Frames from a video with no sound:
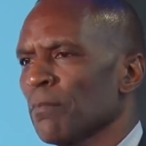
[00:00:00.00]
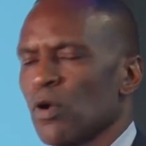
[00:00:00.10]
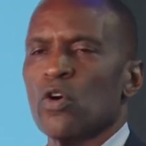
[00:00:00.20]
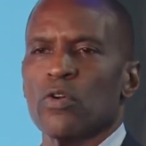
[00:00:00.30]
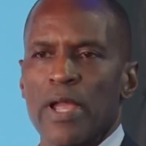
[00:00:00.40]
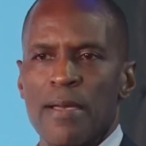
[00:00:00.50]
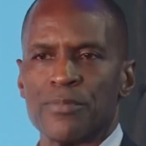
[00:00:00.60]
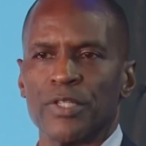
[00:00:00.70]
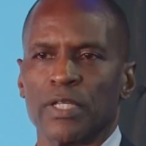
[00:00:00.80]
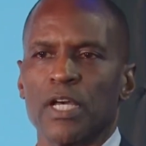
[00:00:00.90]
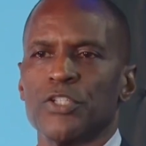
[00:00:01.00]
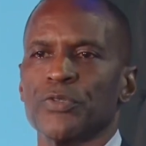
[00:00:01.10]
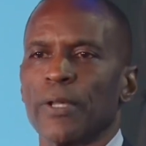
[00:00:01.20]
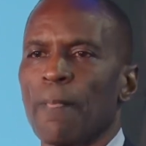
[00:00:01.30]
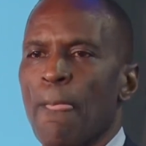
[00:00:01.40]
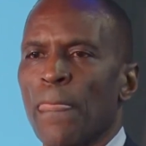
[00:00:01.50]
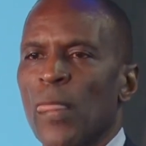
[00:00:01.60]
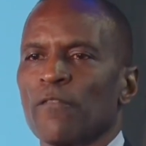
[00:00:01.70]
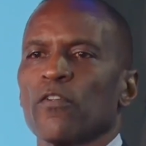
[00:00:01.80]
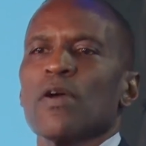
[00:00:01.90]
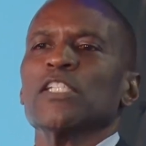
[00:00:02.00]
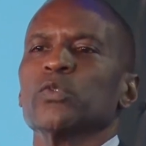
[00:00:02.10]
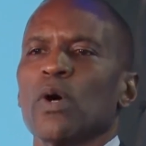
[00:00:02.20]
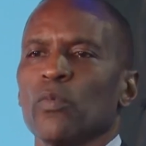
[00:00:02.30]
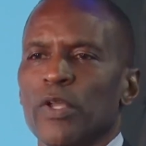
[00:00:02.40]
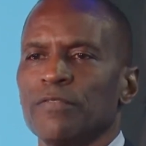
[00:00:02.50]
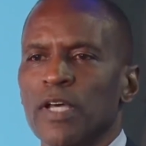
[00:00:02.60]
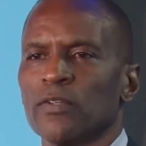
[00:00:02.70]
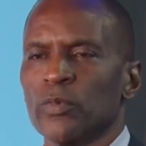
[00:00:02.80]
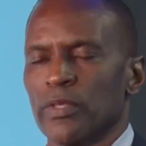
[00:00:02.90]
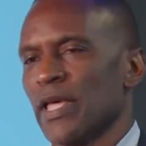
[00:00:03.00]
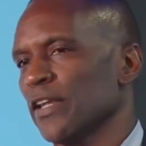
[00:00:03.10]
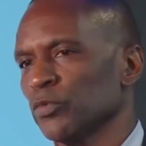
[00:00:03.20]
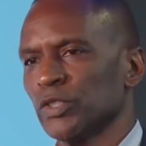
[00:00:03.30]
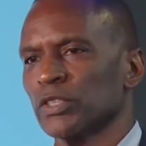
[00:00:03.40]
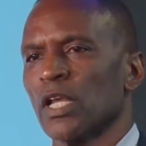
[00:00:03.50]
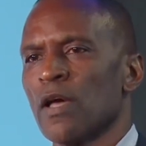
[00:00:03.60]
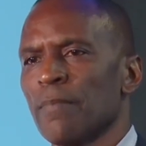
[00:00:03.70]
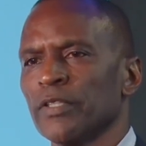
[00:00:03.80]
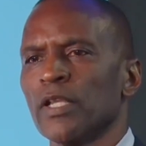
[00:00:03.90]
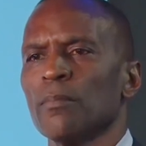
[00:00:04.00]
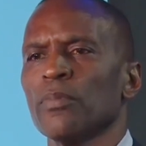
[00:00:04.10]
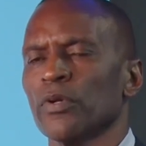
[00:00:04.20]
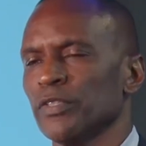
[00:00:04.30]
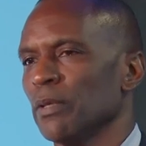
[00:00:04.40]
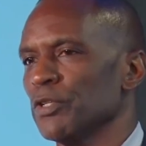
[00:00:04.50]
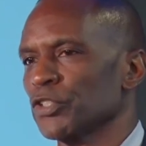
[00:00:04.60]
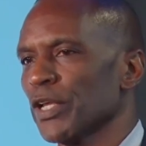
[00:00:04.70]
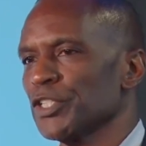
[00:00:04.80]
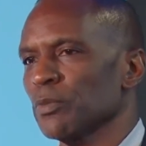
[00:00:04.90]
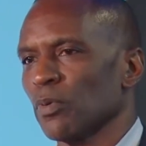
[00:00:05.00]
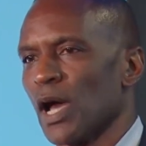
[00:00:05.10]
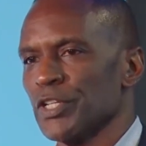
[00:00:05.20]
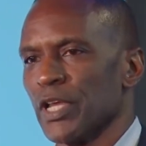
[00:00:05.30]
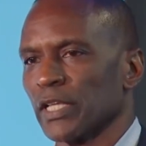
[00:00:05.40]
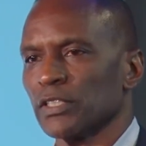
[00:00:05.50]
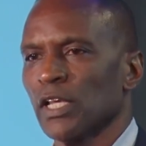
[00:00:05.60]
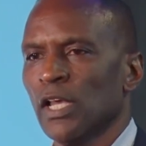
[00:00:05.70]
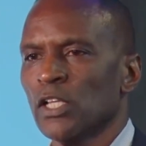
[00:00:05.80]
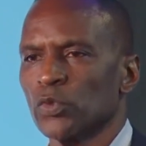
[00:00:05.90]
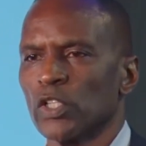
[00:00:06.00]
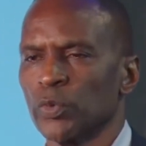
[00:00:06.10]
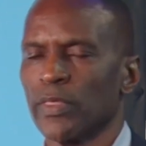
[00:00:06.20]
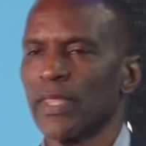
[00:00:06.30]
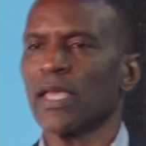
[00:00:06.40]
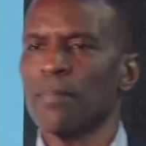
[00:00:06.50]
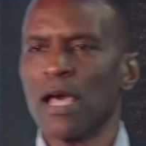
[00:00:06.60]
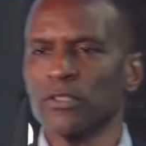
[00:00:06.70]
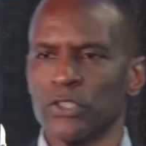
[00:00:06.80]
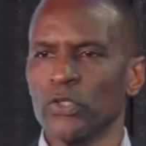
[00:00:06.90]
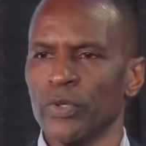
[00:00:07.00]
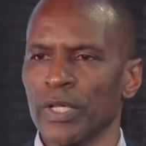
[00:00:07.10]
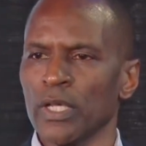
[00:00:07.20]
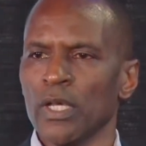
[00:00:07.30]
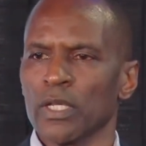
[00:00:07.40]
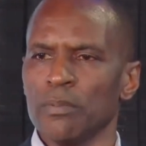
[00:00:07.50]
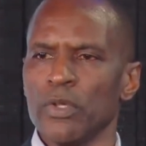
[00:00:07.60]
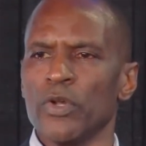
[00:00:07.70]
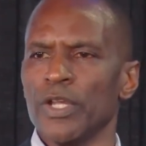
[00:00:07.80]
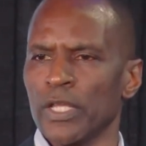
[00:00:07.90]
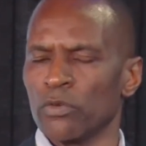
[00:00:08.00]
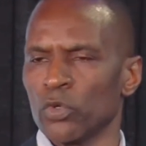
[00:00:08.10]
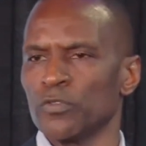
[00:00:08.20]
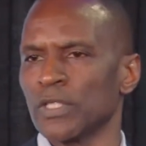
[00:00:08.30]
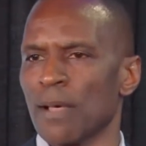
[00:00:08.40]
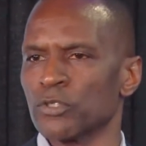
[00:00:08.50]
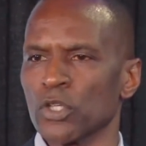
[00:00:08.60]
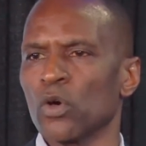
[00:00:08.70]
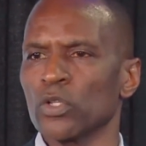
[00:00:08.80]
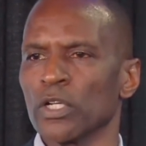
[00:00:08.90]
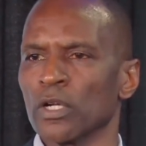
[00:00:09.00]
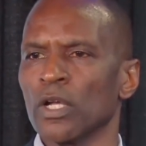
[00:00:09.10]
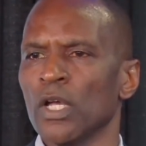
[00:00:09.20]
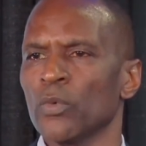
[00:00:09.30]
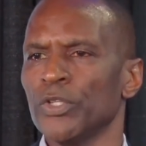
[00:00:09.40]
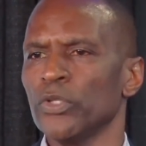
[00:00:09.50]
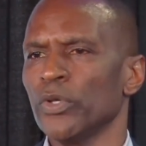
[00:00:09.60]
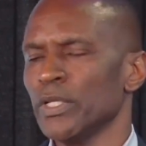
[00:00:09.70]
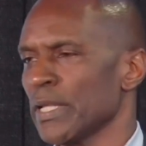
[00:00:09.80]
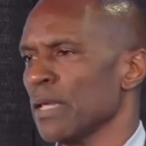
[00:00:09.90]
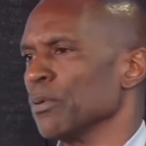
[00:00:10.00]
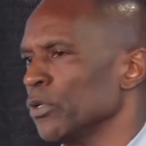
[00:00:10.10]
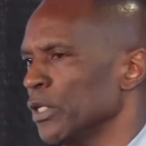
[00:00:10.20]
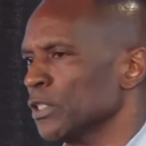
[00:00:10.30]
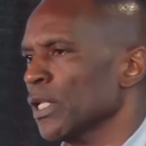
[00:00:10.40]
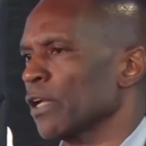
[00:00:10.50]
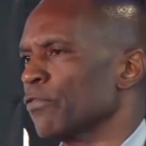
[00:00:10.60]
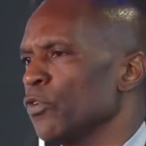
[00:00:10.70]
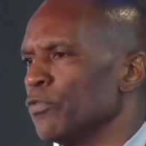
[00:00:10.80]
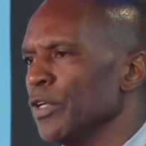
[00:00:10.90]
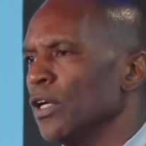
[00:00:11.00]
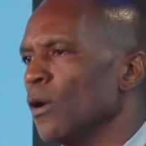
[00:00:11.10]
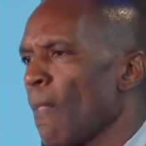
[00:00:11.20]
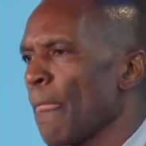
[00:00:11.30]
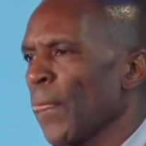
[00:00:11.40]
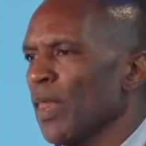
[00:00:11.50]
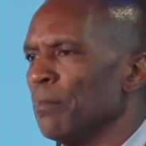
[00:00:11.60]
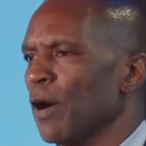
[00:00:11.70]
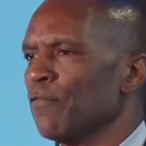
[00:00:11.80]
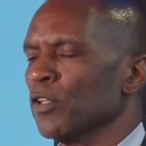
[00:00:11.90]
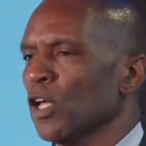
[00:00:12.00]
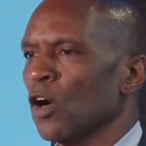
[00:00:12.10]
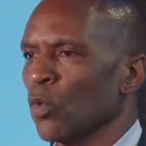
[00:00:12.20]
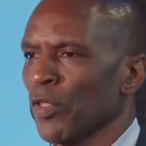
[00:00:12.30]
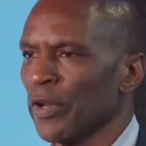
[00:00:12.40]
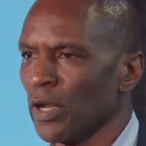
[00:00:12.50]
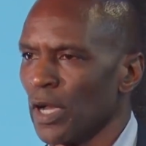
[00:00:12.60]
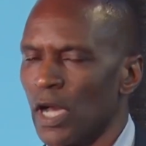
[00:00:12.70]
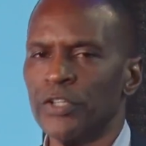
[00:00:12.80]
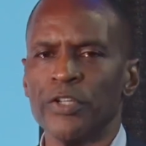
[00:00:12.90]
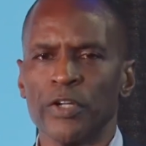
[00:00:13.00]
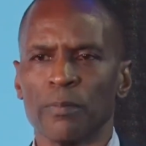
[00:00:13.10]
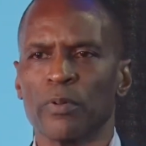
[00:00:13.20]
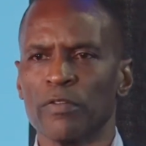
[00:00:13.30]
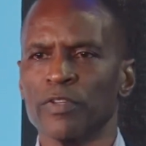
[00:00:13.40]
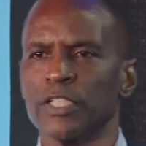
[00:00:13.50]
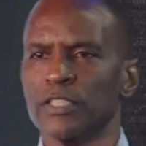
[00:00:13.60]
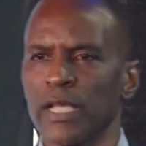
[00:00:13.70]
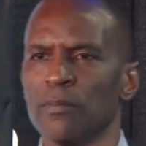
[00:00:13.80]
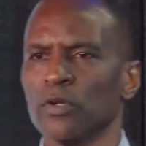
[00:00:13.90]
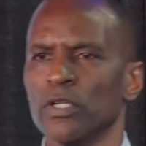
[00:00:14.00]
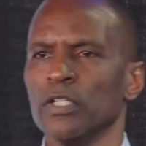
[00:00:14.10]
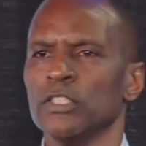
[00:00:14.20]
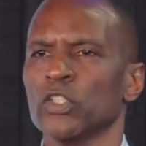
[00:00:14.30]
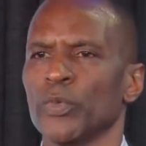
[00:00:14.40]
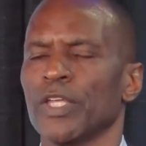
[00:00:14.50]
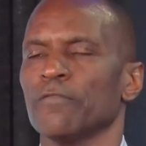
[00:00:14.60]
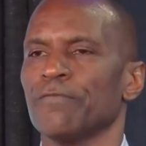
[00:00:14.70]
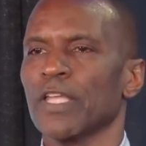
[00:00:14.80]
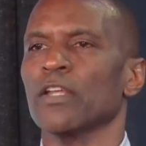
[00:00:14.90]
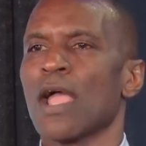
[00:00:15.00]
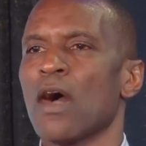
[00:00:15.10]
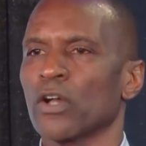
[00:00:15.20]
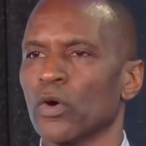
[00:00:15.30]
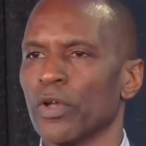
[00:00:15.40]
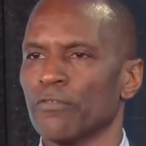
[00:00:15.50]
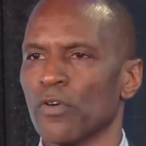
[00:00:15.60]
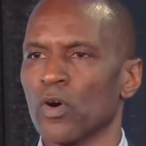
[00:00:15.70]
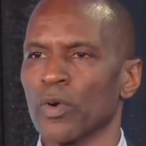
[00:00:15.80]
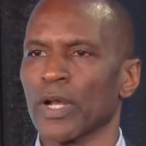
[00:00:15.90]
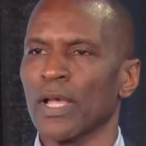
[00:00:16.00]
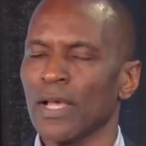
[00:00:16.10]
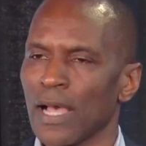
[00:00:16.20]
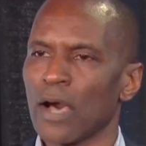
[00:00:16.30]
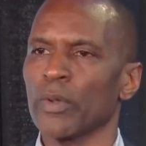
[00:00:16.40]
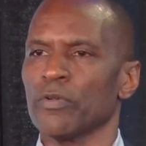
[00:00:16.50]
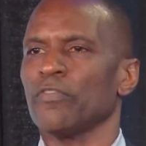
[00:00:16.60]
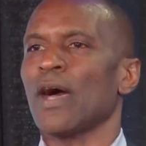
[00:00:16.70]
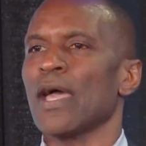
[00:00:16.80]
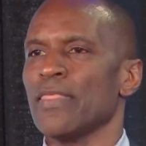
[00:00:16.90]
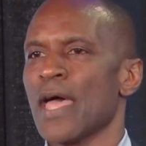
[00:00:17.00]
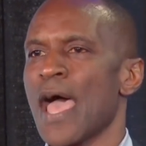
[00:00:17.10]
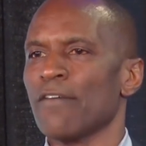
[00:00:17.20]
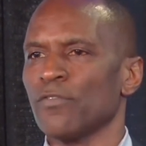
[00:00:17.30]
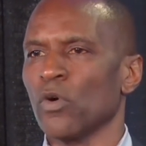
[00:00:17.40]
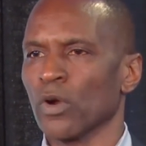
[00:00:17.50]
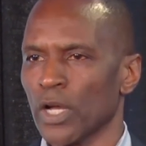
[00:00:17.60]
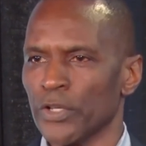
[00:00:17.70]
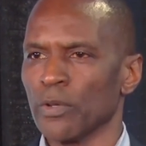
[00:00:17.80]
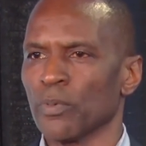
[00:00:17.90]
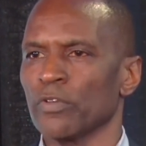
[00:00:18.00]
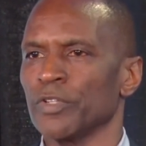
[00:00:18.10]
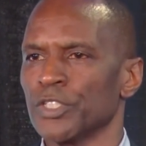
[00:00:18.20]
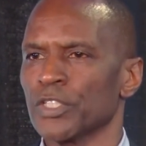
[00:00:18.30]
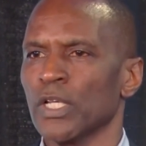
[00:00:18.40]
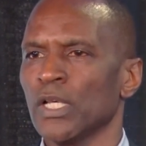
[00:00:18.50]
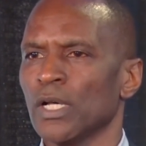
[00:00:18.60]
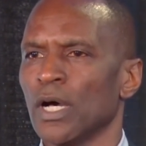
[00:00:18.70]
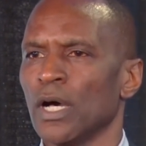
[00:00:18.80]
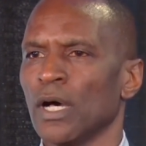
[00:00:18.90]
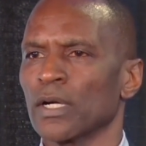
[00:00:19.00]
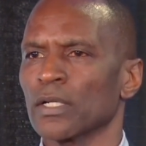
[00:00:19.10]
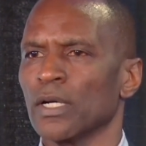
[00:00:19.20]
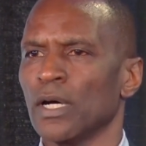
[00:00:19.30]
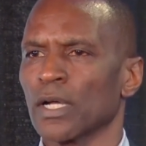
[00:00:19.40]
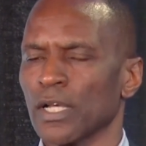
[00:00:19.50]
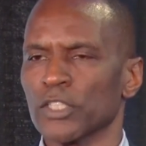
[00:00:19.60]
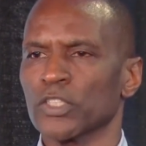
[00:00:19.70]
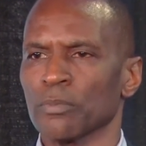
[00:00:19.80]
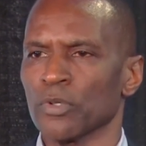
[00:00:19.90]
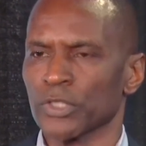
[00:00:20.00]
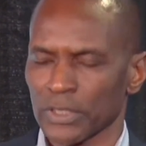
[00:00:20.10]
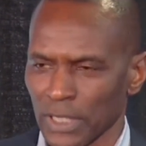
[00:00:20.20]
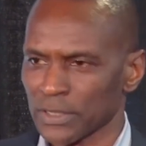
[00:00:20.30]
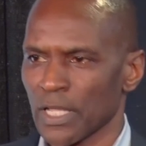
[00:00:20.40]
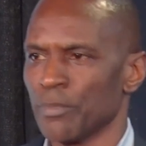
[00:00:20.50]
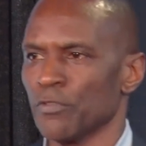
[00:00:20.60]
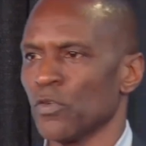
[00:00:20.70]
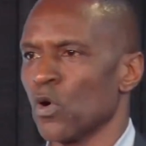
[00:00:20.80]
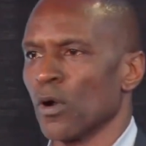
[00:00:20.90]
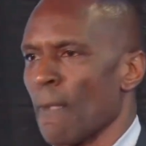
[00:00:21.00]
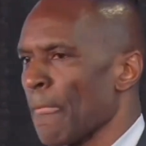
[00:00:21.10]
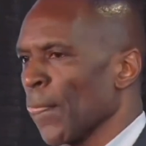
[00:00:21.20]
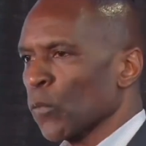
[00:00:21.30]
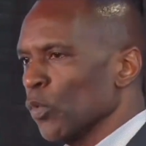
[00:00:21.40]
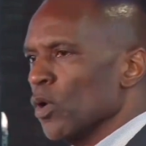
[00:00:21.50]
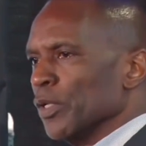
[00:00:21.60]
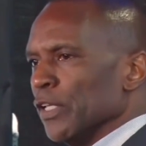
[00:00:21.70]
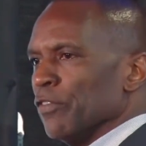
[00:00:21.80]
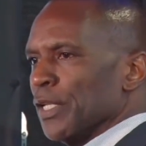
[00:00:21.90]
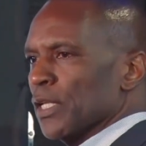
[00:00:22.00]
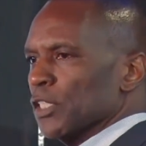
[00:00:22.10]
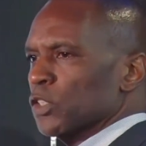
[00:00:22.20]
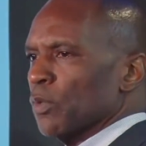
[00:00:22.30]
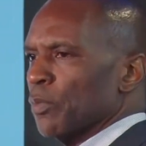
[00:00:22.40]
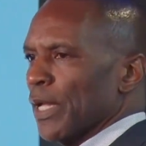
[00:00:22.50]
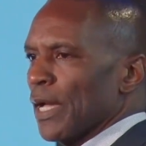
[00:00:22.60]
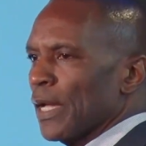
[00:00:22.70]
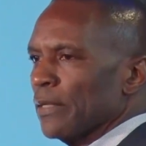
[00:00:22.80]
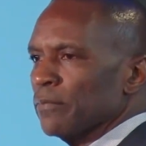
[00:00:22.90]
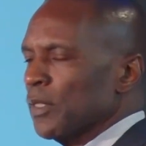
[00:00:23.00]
programs in the country. For us, what we've done with that is we stood up a number of demonstration projects. So as we think about doing community and rooftop solar, we do it in neighborhoods like Fruitville and Buffalo, where they're underprivileged neighborhoods. So we can figure out going forward how we provide that for underprivileged customers, because as I said before, we won't leave any customer behind.